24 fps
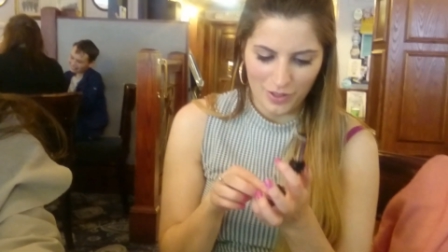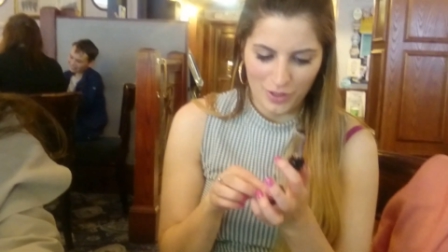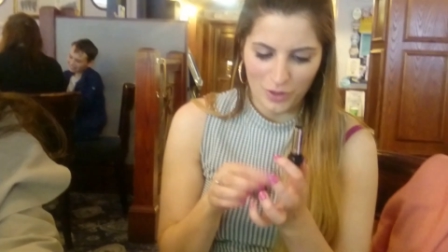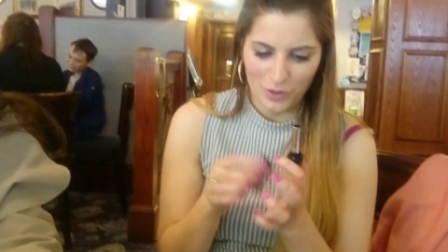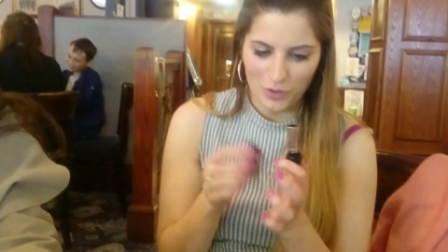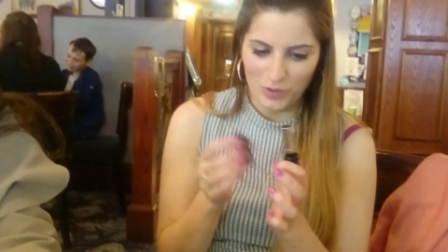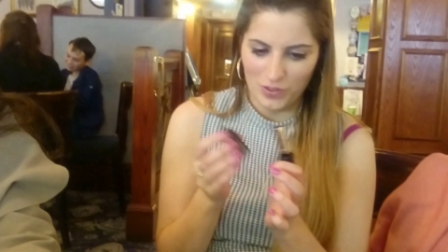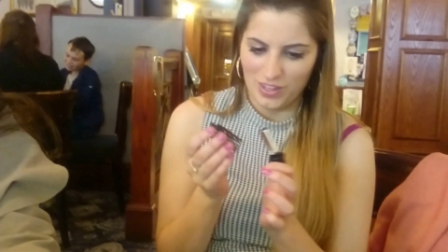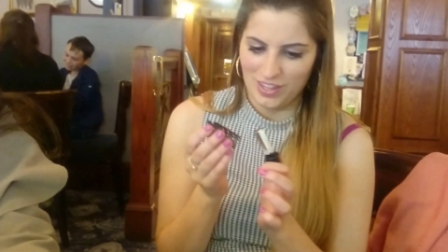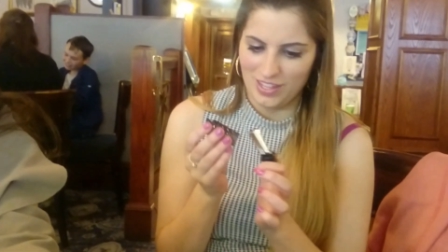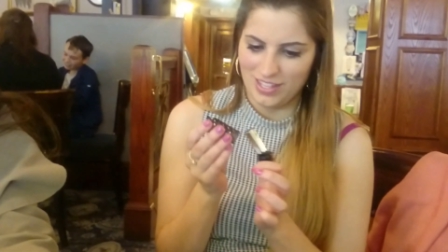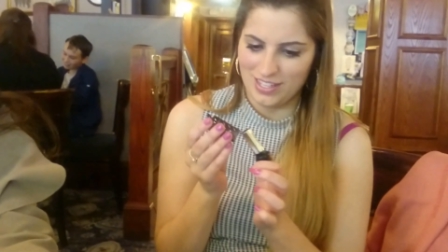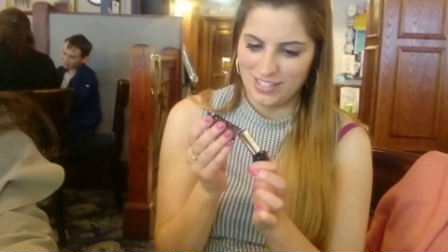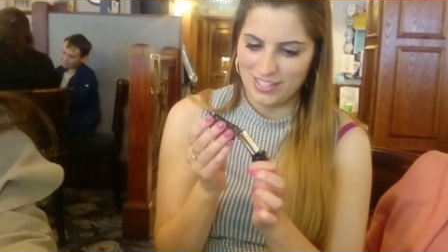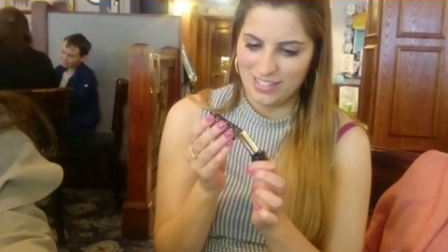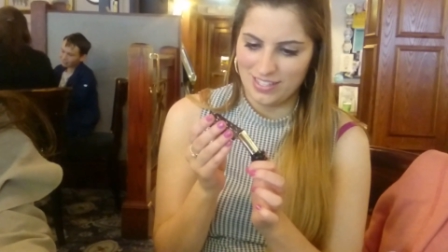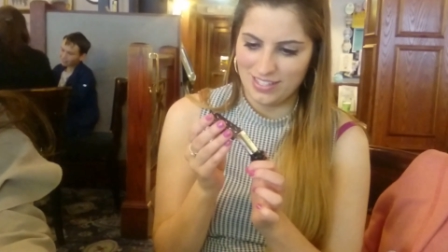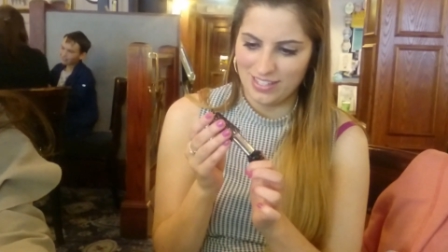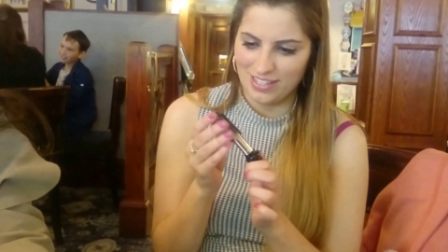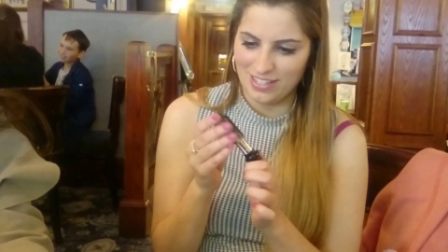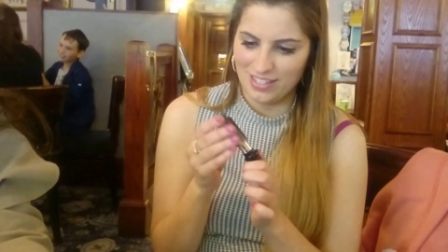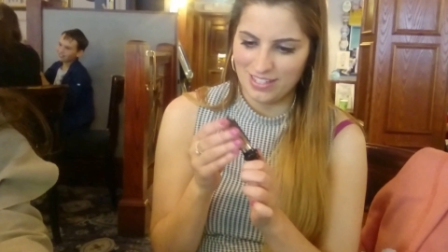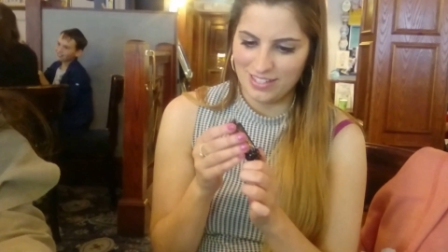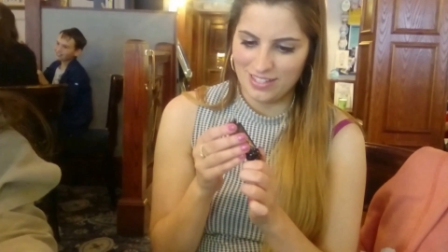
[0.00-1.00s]
I'm
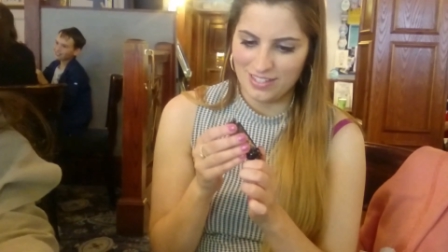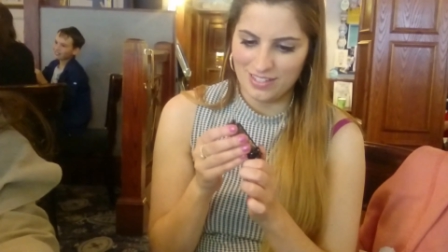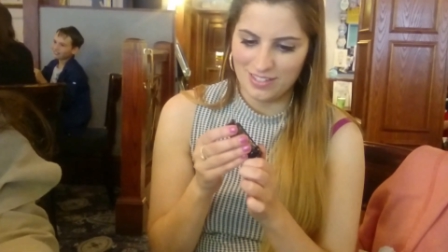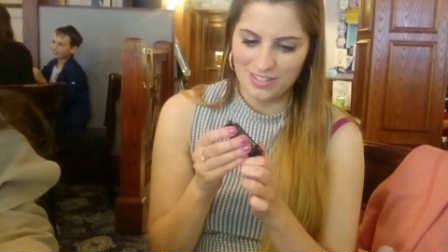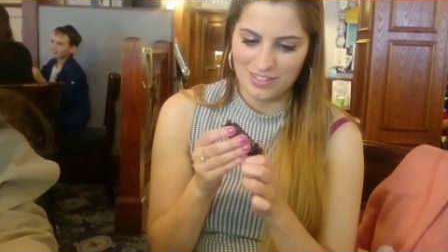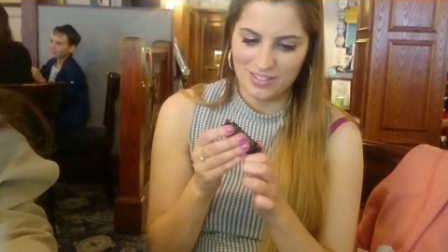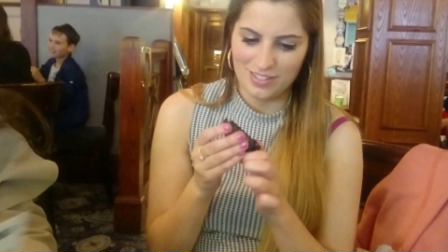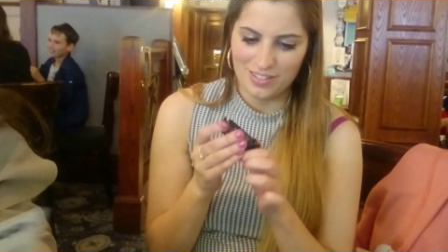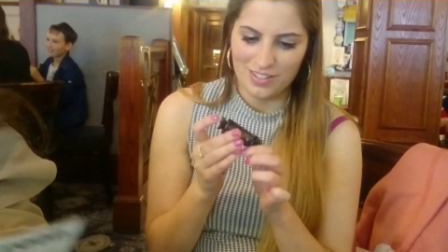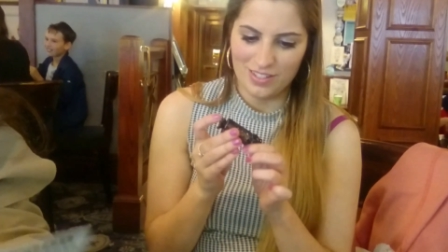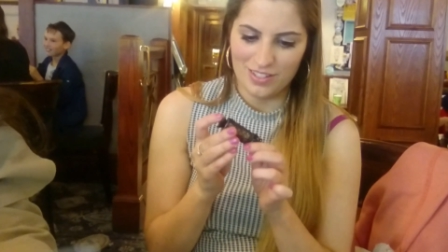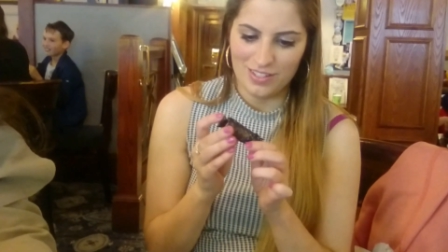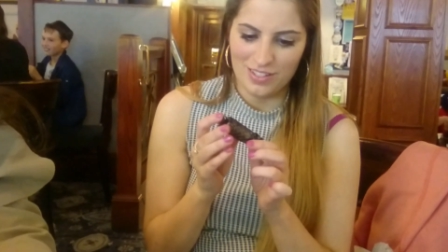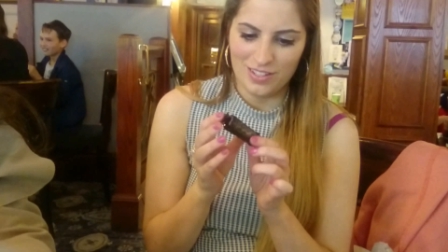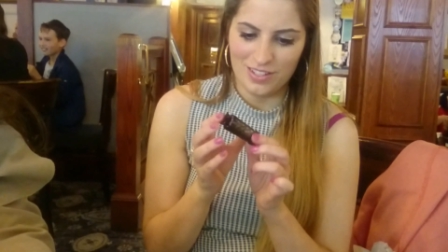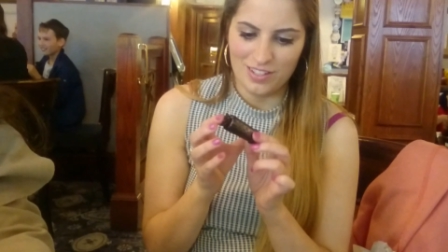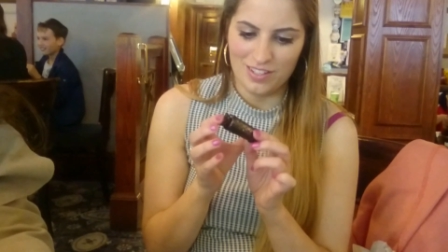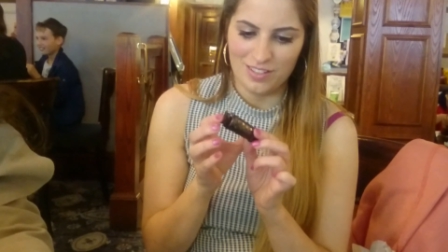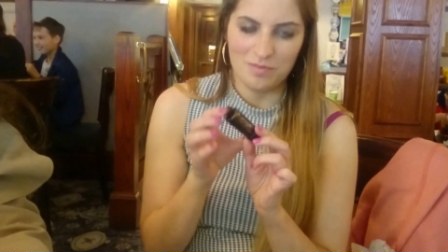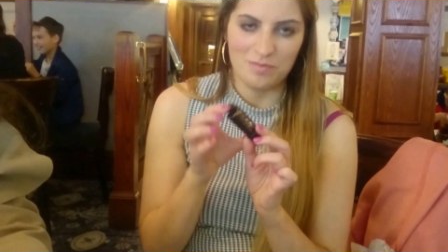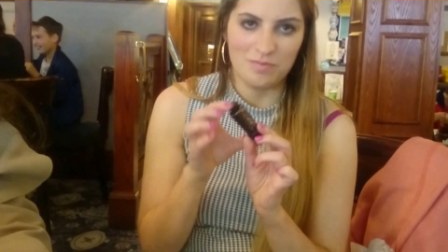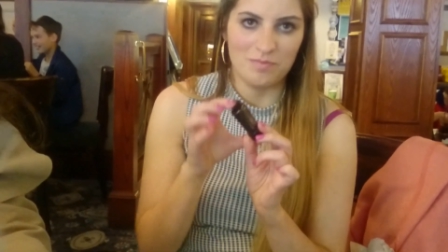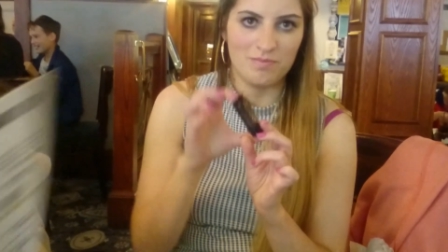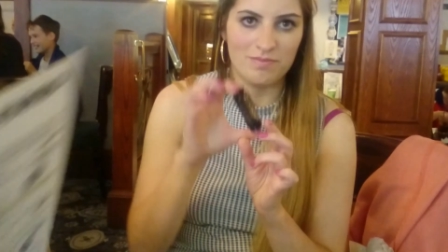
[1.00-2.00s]
upset. I
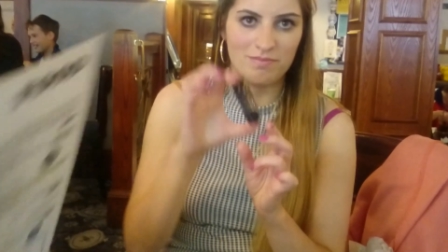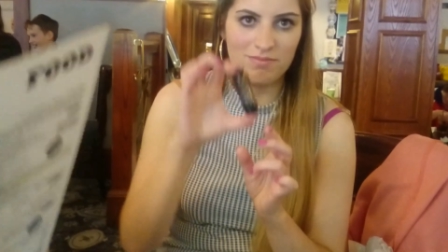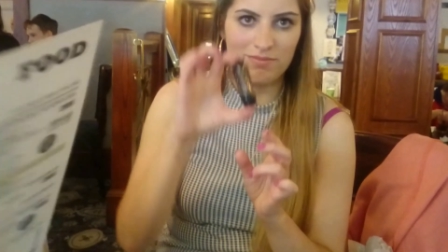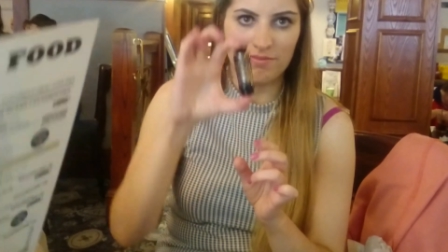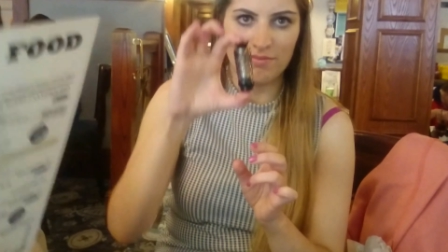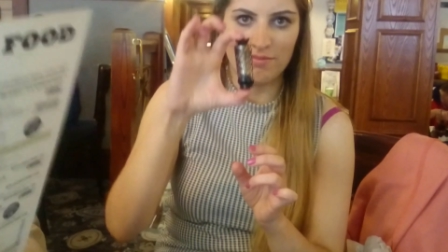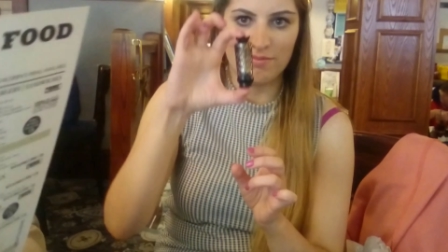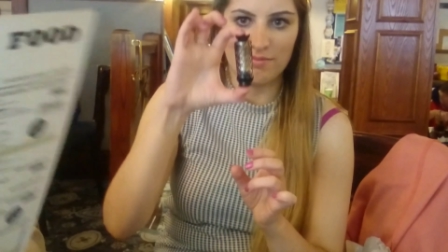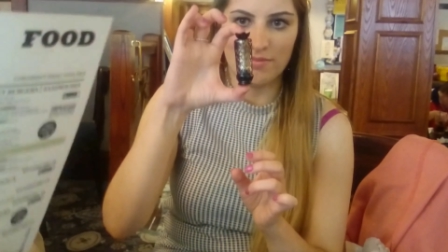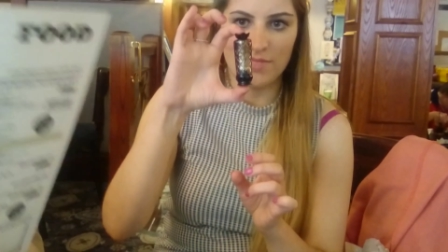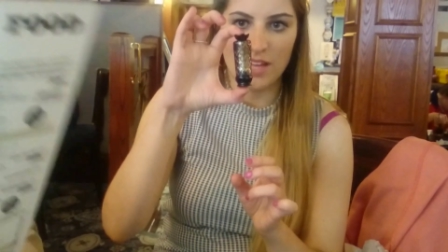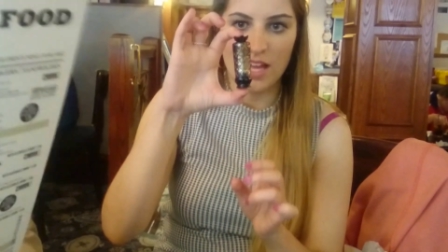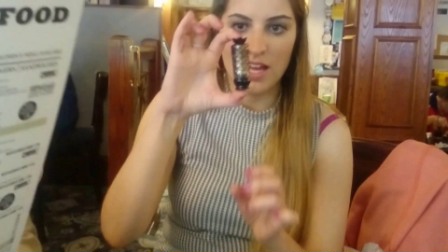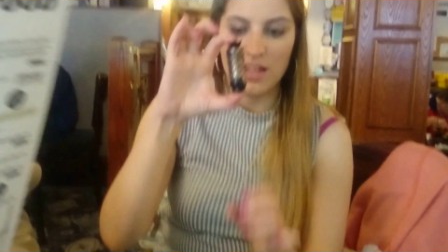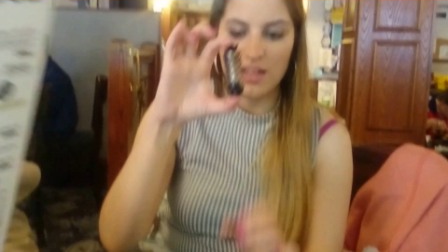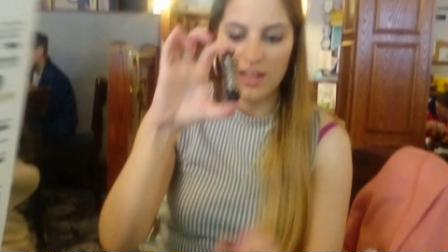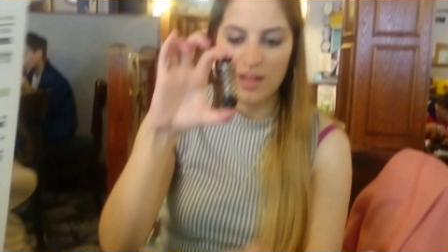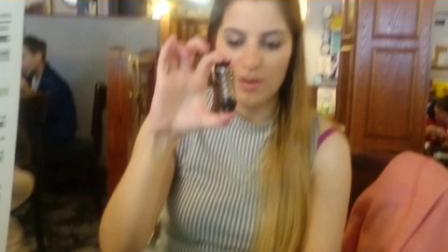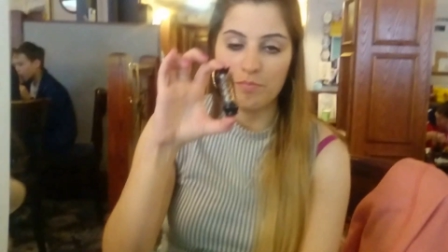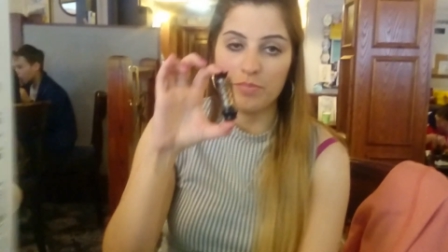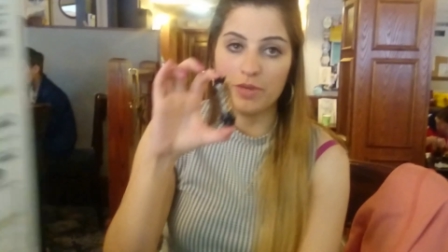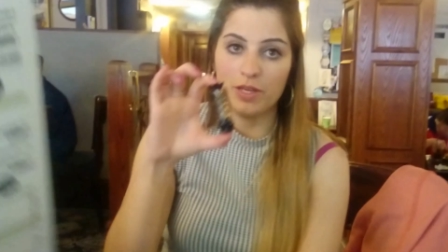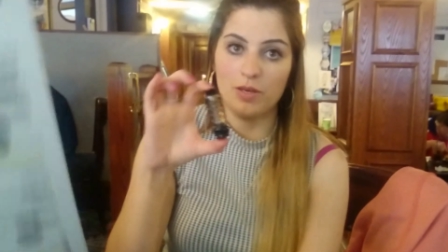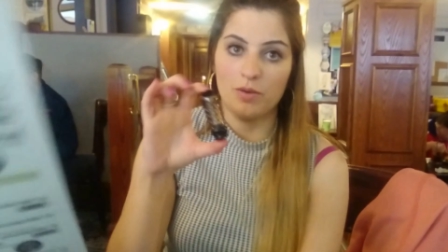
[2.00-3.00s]
don't care
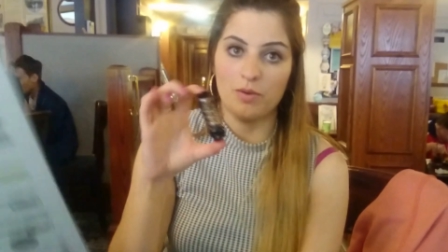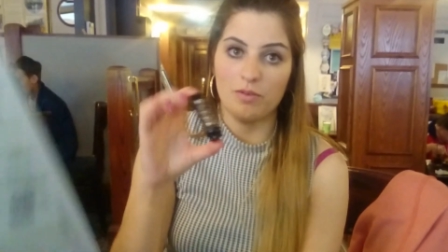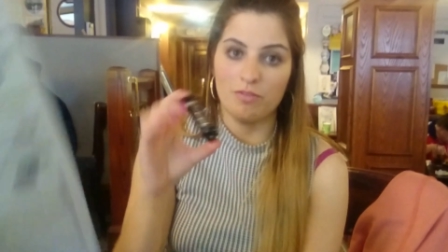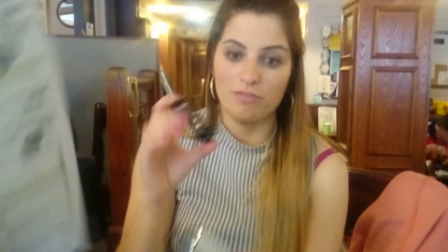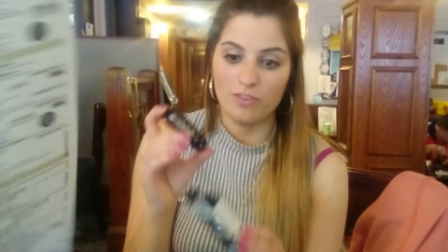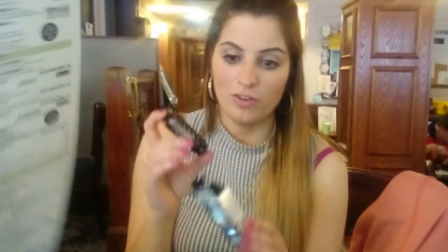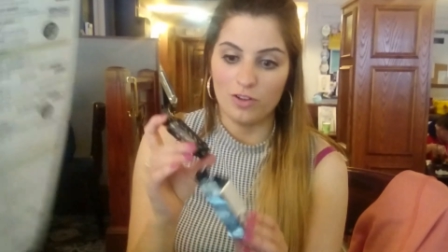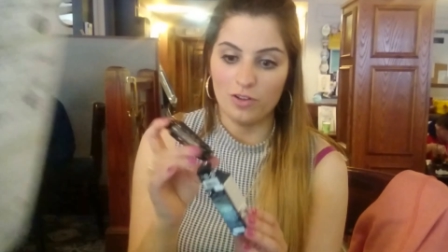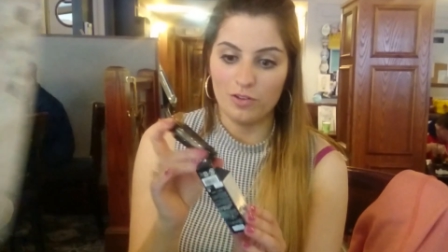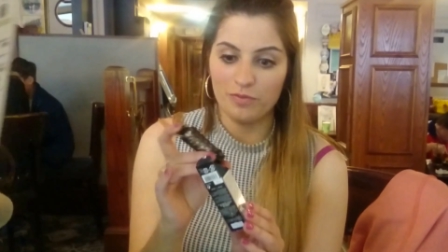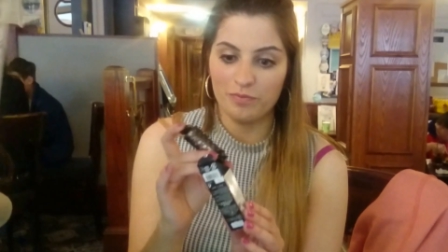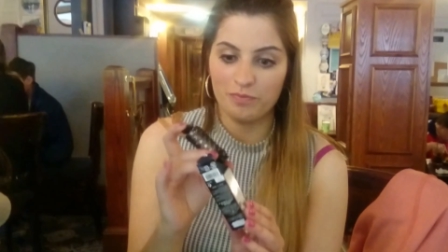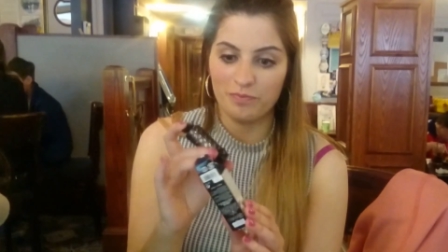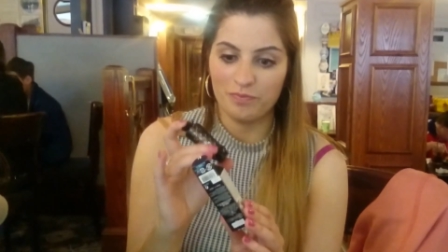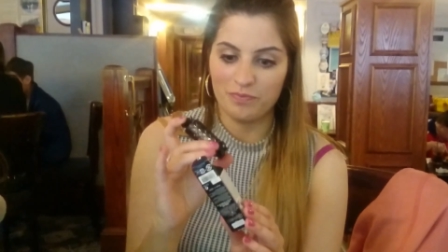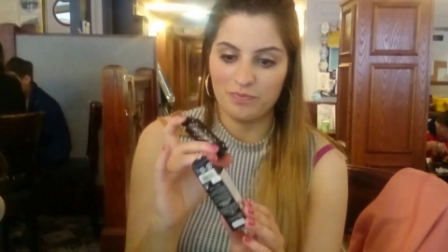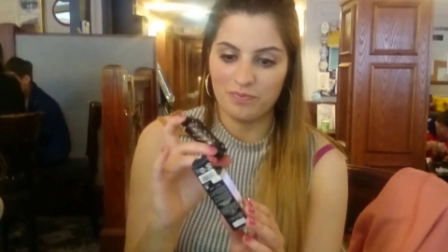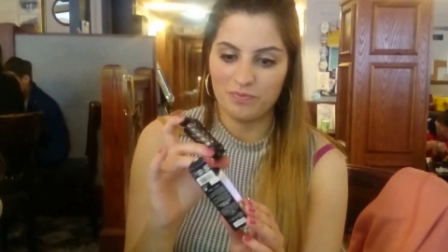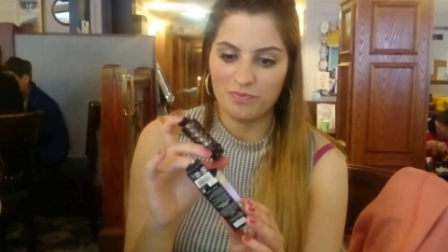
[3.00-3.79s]
anymore. I don't care if